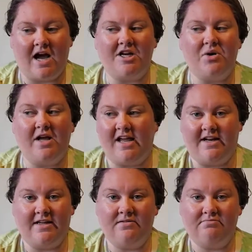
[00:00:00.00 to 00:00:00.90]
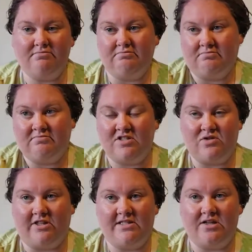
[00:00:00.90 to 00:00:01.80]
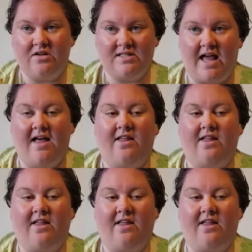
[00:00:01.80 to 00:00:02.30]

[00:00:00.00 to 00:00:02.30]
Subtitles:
I don't hate it, so at least there's that.